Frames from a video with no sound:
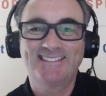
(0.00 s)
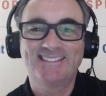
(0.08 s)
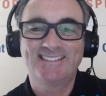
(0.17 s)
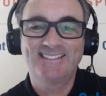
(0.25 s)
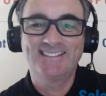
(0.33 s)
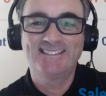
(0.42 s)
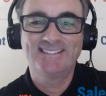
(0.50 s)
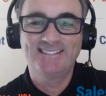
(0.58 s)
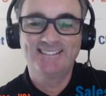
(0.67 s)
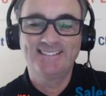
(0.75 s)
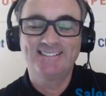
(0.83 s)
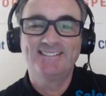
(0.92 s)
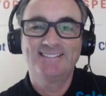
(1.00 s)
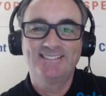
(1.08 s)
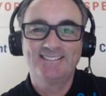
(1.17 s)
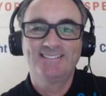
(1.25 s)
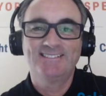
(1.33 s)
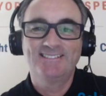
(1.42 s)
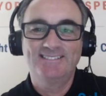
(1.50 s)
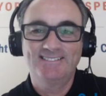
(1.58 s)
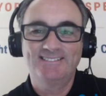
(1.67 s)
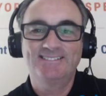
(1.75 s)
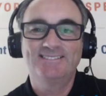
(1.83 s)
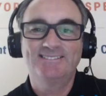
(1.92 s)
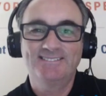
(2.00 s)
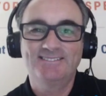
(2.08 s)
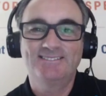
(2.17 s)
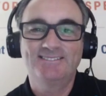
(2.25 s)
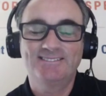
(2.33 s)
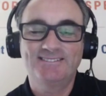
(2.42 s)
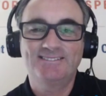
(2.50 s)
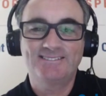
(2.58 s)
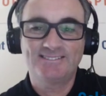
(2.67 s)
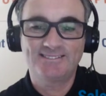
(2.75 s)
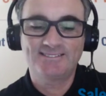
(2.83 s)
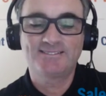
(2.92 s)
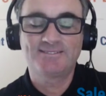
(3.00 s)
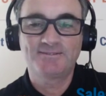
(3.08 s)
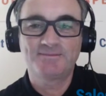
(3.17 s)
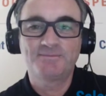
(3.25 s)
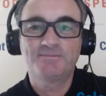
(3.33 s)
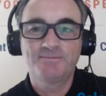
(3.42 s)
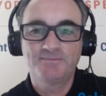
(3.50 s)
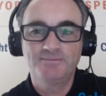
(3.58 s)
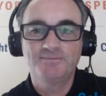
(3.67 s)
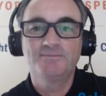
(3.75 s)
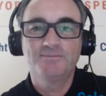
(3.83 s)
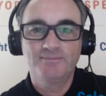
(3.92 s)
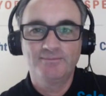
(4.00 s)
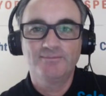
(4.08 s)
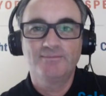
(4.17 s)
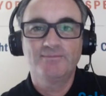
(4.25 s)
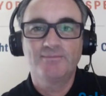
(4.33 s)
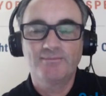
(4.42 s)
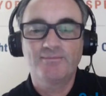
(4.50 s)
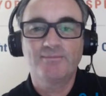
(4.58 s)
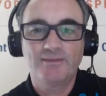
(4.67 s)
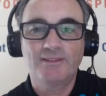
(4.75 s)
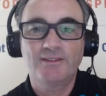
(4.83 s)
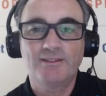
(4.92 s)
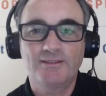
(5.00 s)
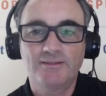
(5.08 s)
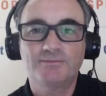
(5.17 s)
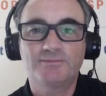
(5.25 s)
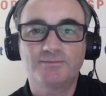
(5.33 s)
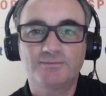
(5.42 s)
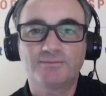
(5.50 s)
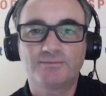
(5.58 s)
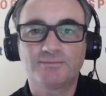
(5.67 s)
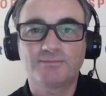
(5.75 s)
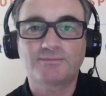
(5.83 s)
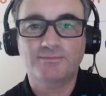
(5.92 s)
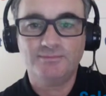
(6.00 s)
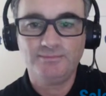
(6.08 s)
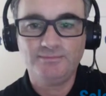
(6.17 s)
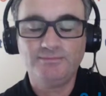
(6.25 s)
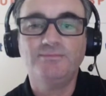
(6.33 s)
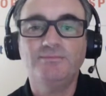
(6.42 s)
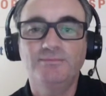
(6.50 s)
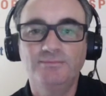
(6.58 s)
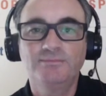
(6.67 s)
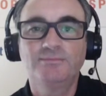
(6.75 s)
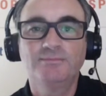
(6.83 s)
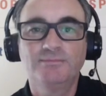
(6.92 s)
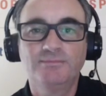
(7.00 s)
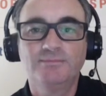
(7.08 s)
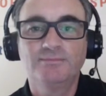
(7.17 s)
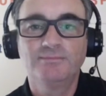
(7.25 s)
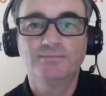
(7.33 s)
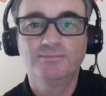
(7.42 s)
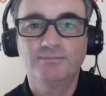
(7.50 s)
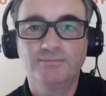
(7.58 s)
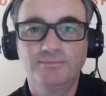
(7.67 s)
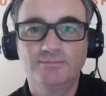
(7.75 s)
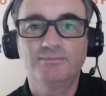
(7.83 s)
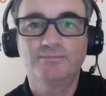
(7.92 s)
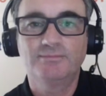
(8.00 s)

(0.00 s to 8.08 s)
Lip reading: (silent)